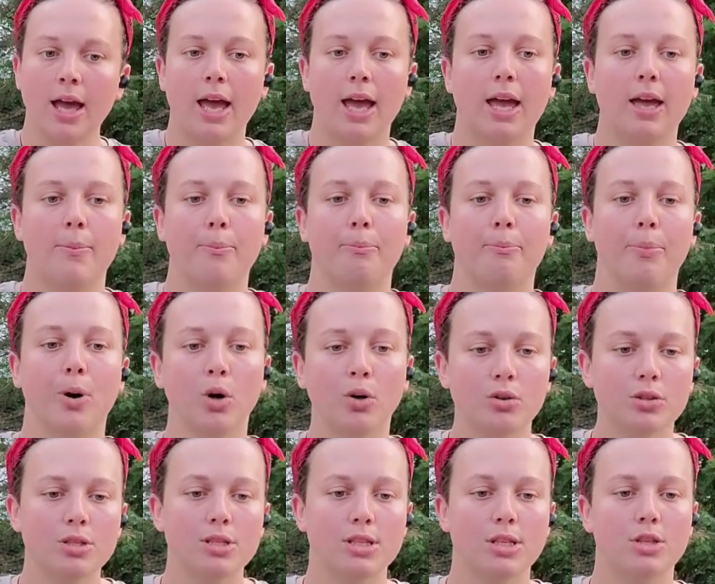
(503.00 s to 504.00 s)
and
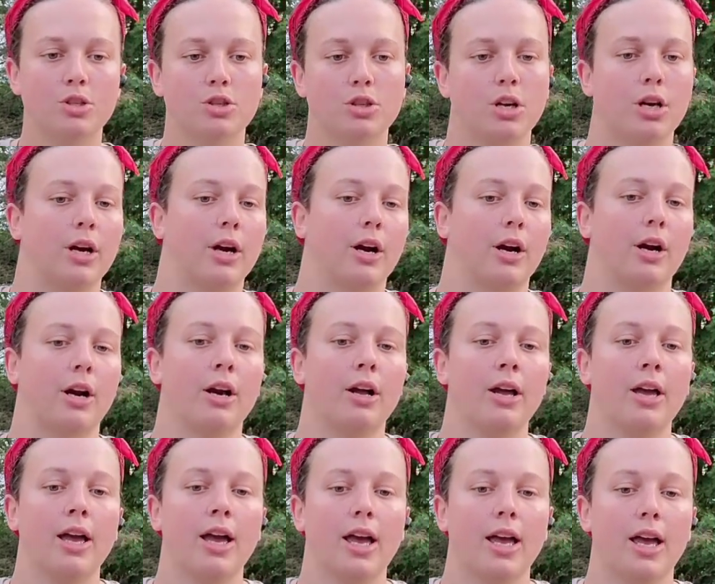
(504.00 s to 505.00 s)
pulls the trigger
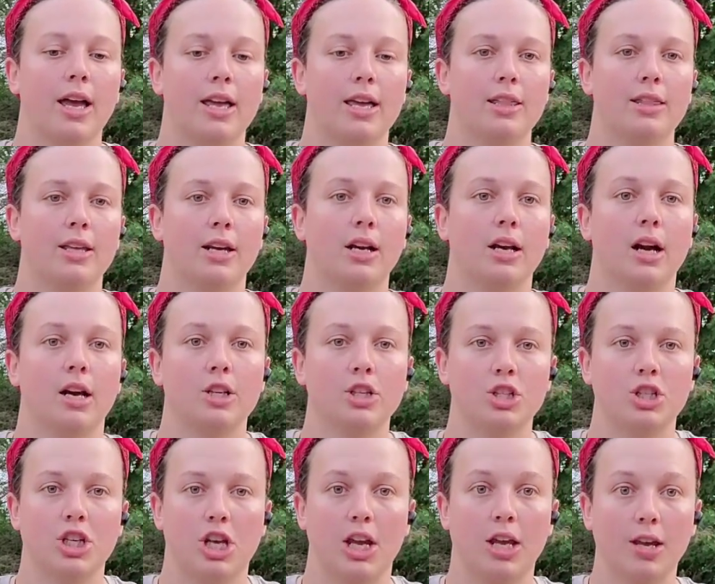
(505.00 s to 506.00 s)
and the gun
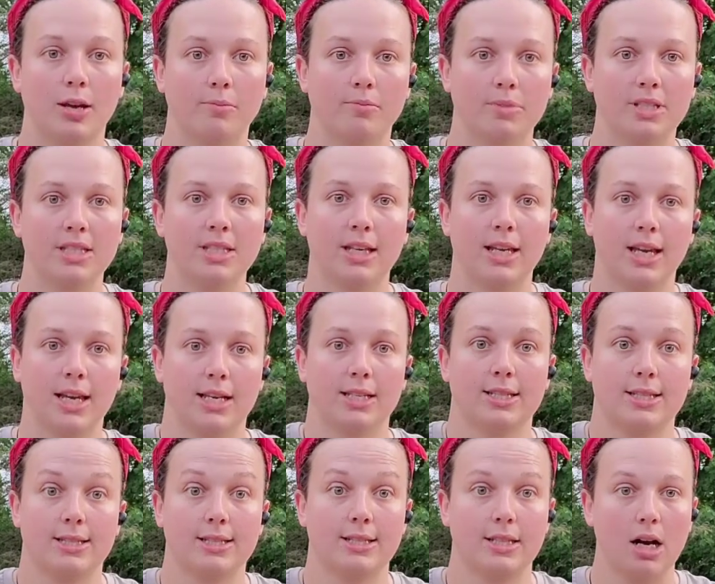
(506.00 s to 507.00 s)
jams. It
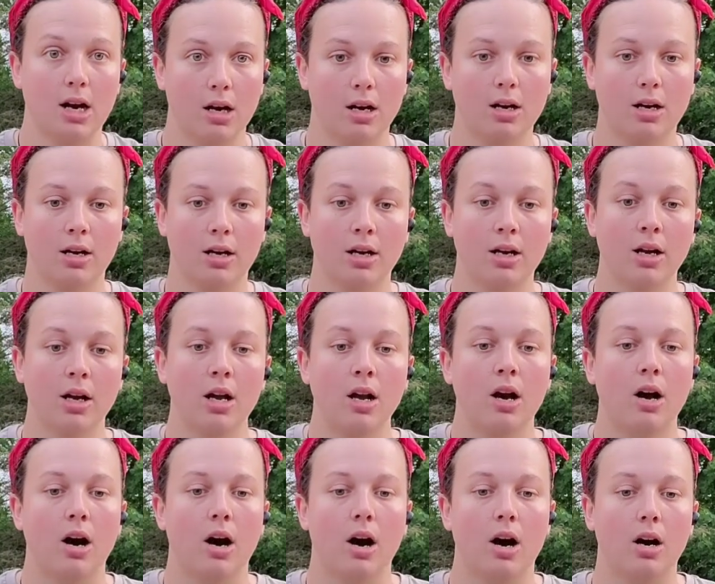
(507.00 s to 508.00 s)
gets stuck.
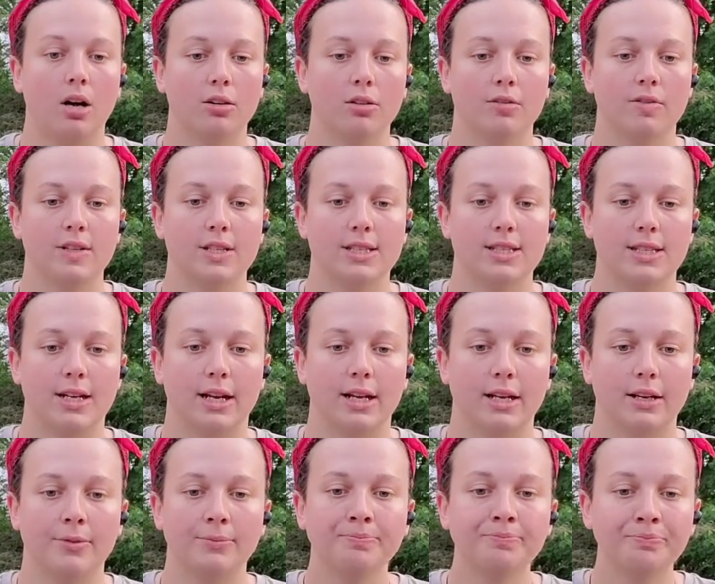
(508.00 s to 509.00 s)
All of a
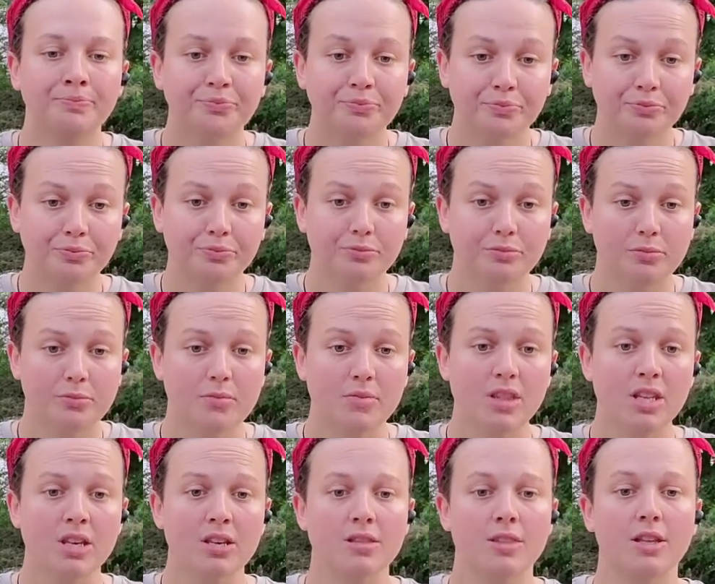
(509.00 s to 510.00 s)
sudden,
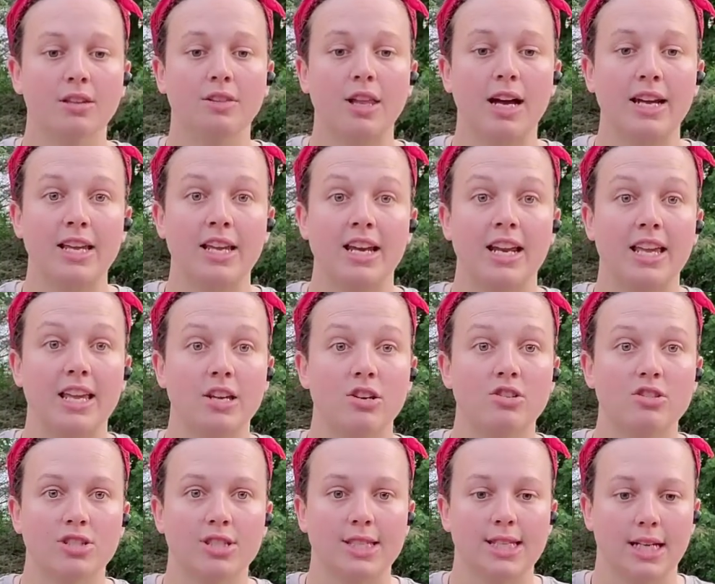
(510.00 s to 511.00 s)
the lion
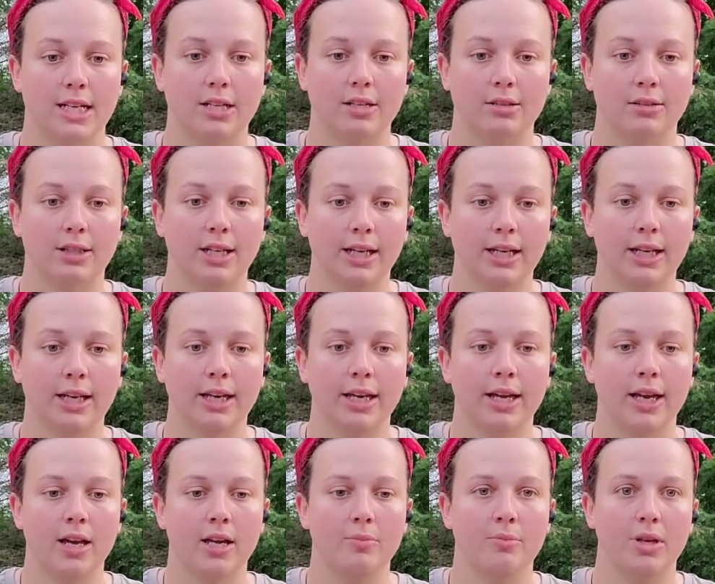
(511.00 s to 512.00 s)
hears the click
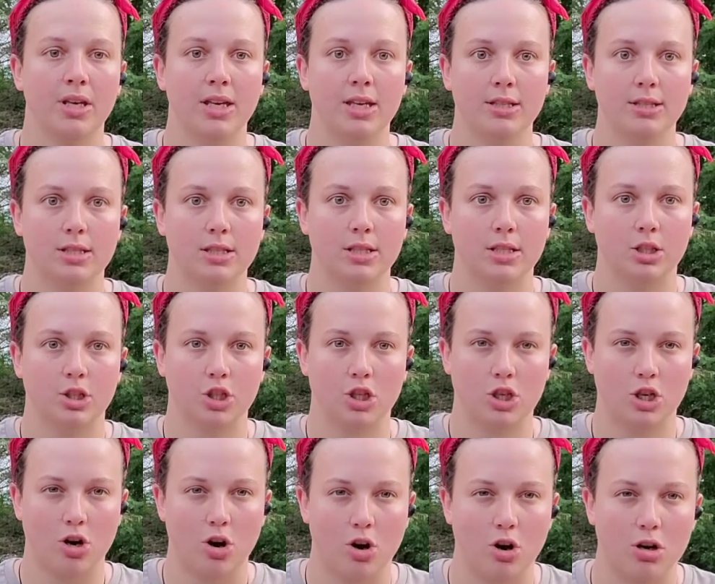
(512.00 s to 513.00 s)
and begins to
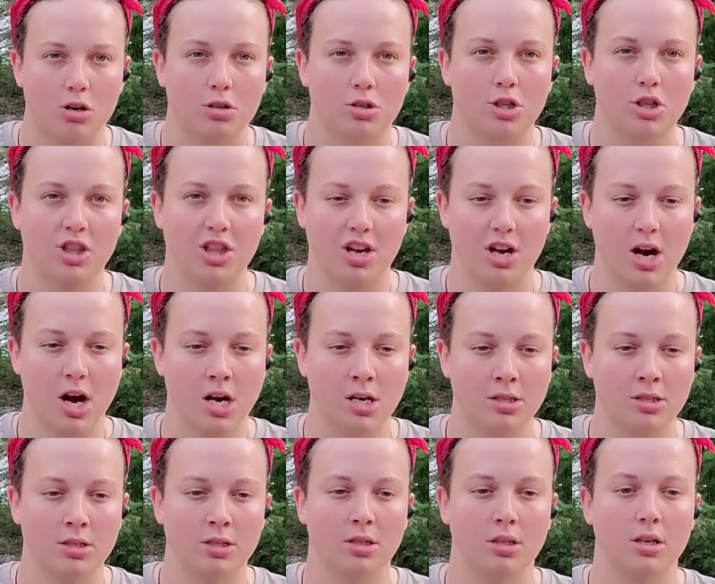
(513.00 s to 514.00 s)
charge the
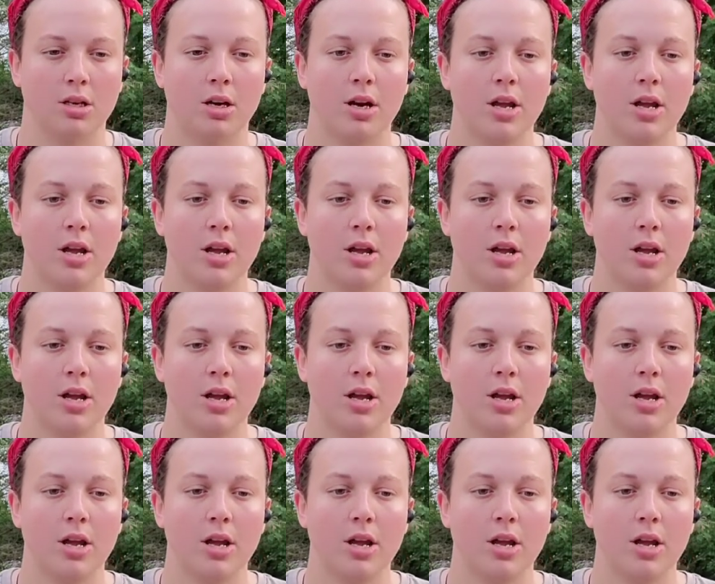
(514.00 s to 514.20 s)
hunter.